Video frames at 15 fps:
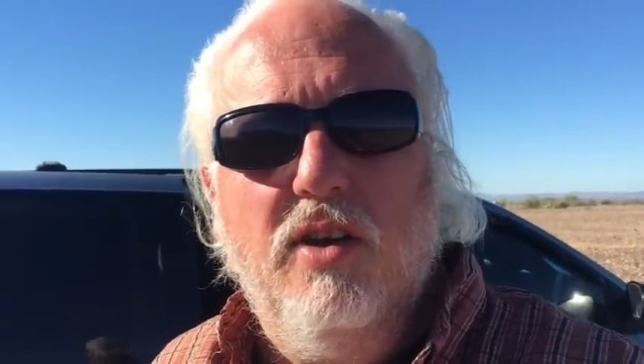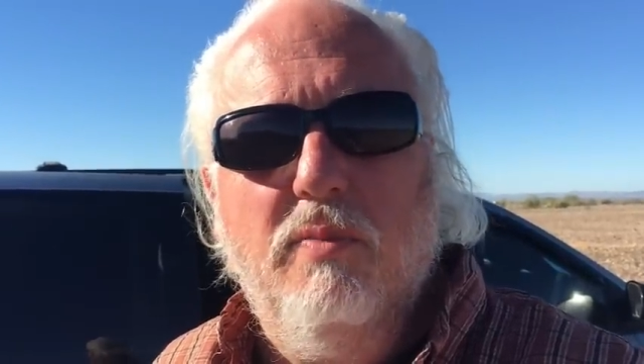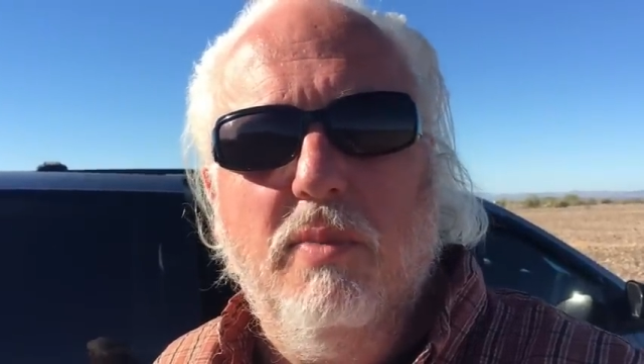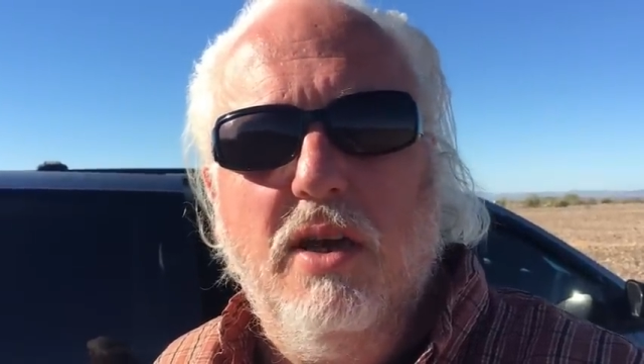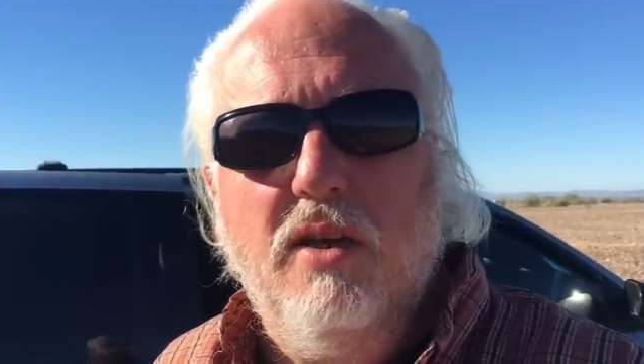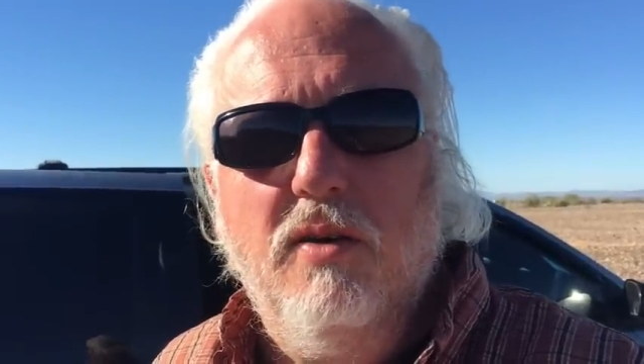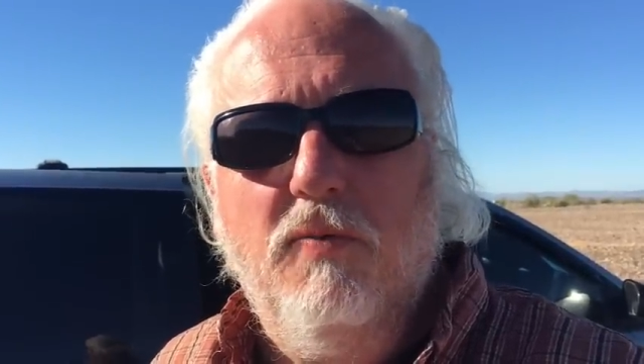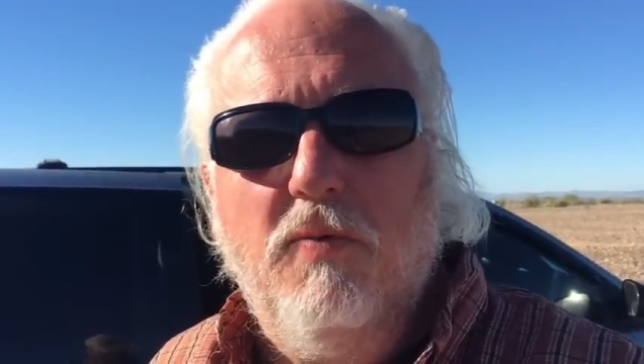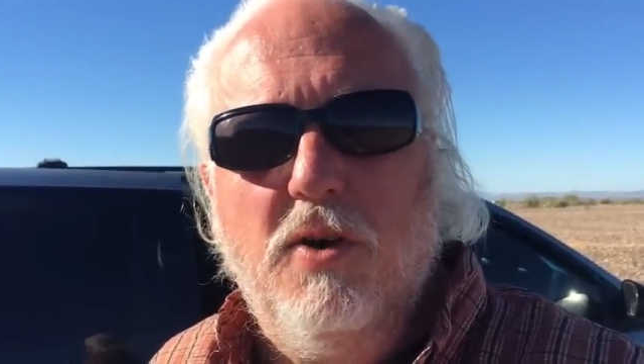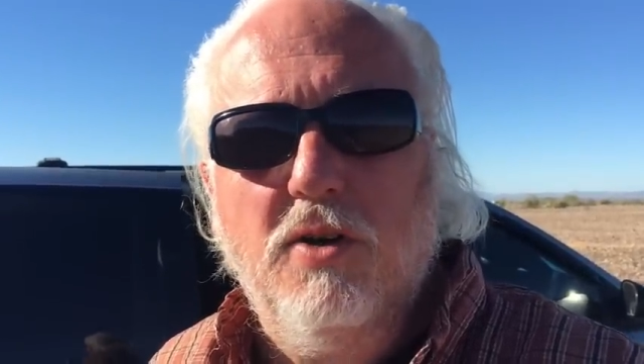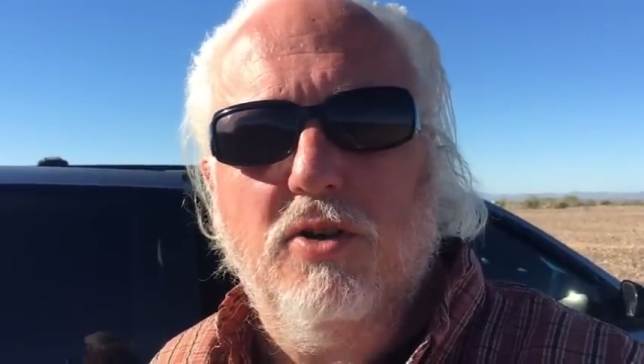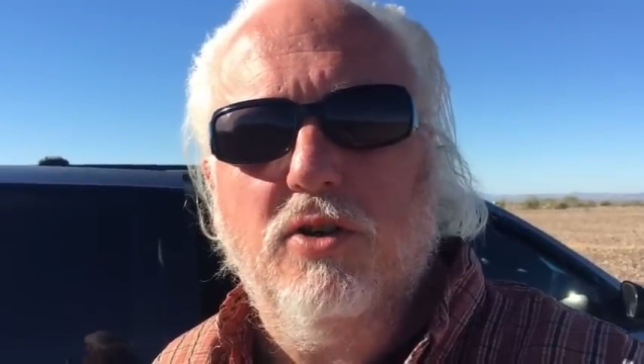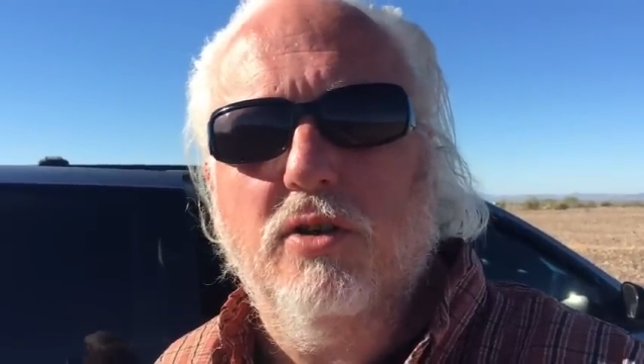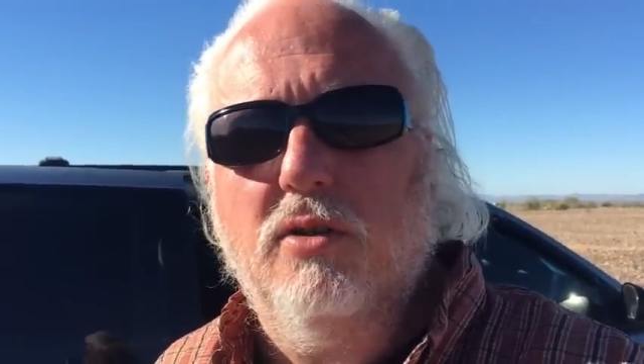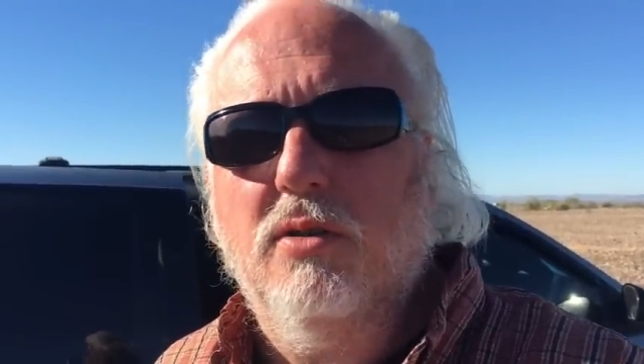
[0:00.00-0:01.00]
and make it
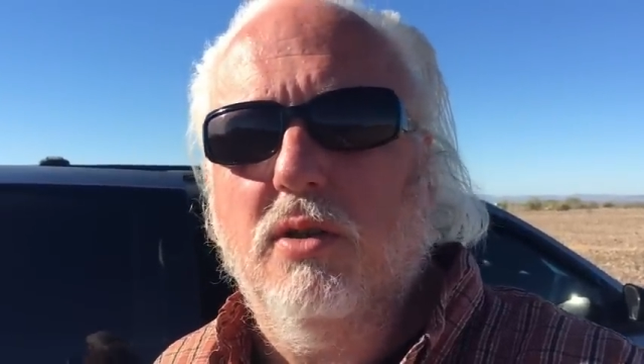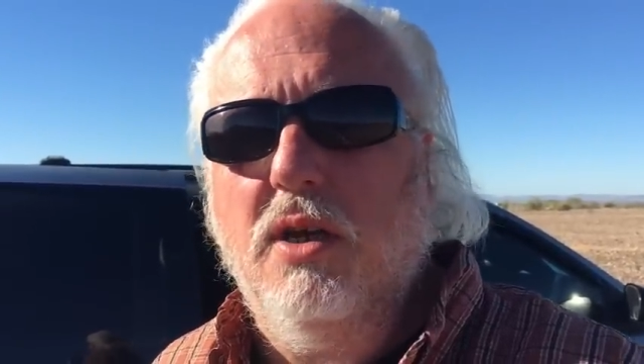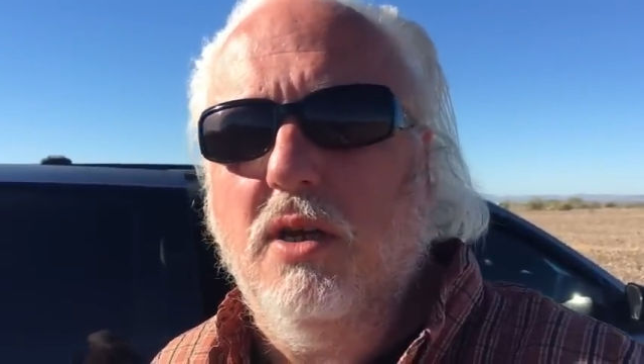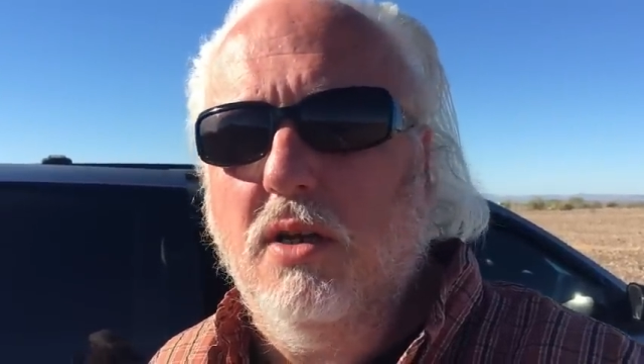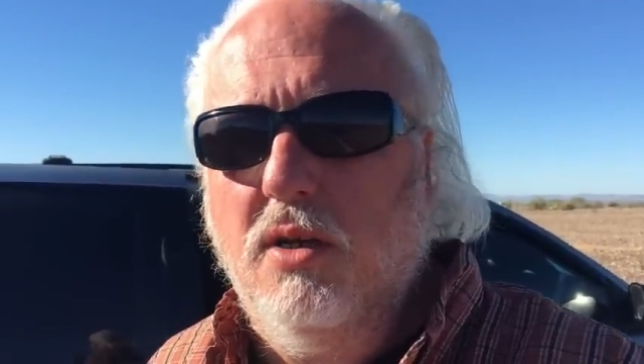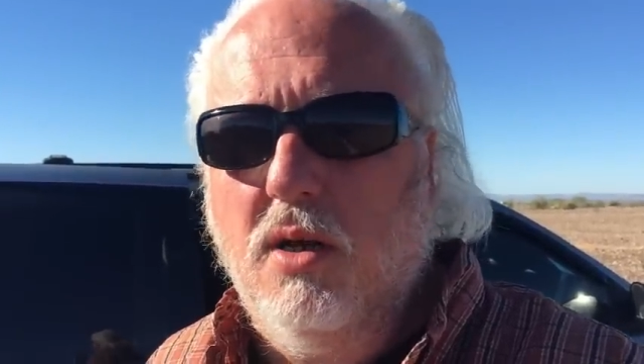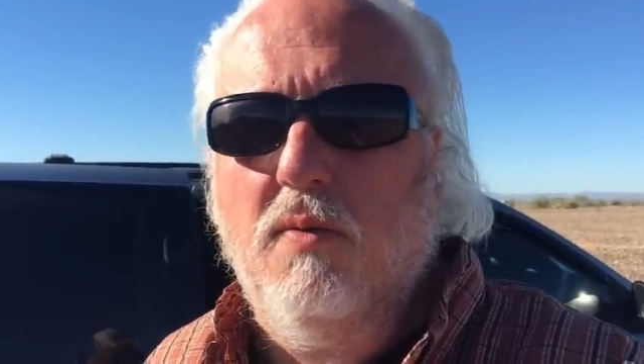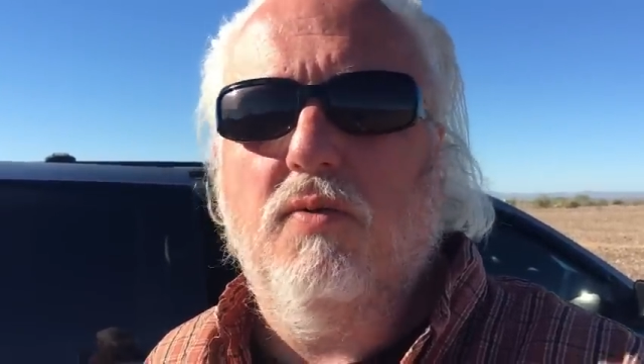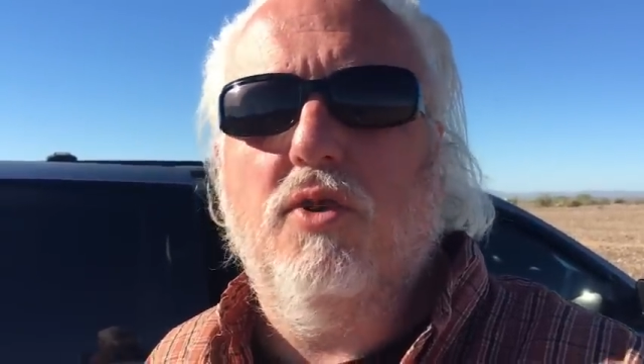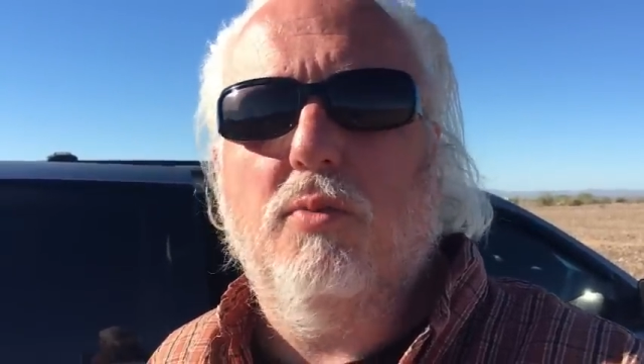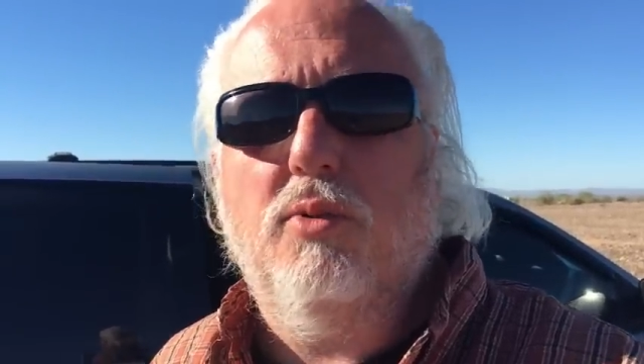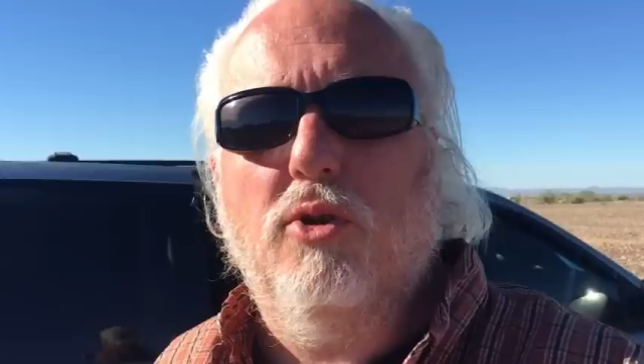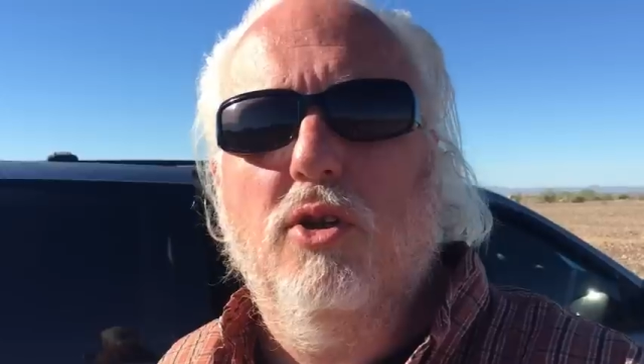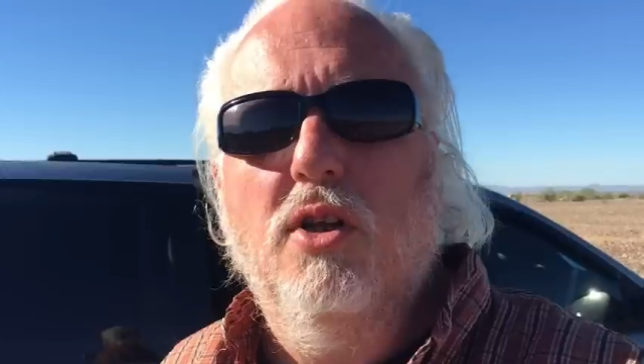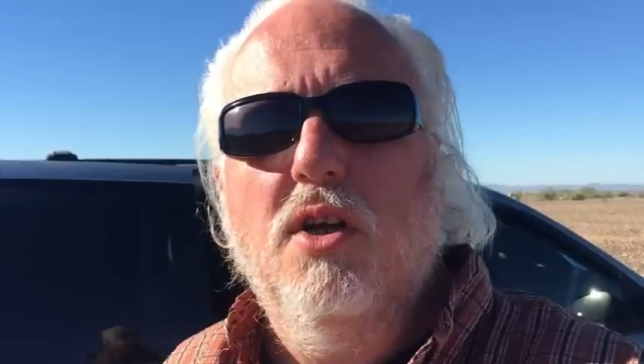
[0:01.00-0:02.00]
functional and
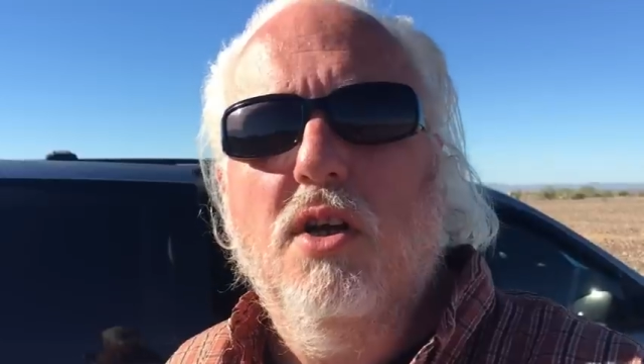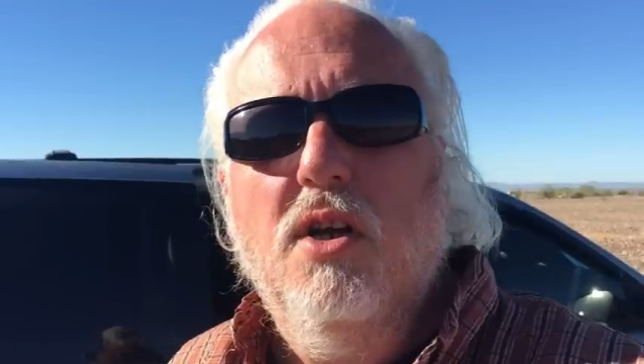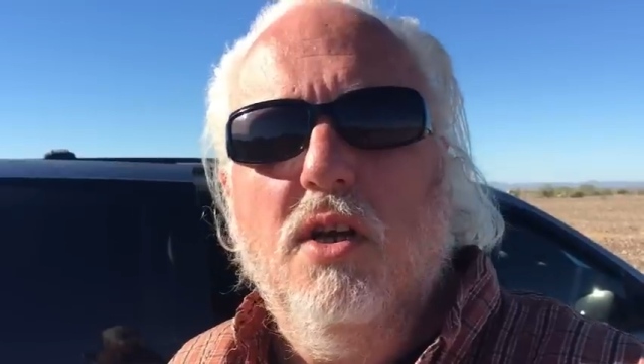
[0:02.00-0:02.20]
comfortable